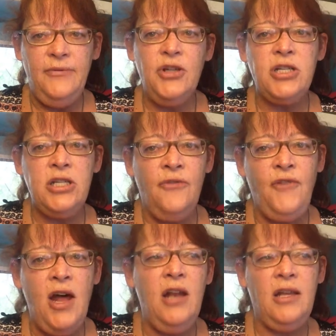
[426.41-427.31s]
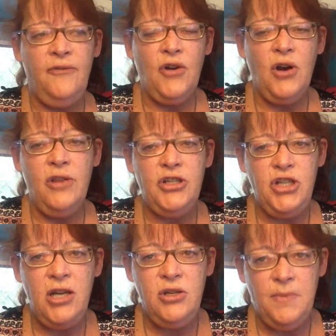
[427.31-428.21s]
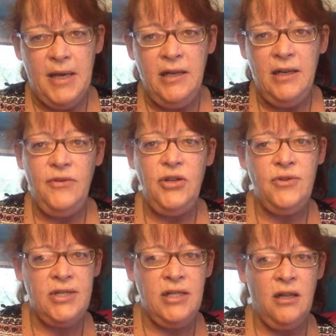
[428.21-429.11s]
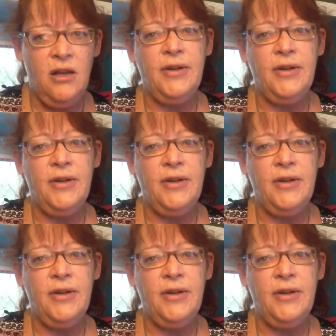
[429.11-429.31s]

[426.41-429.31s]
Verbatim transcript: if you're still falling for all the judgment, if you still,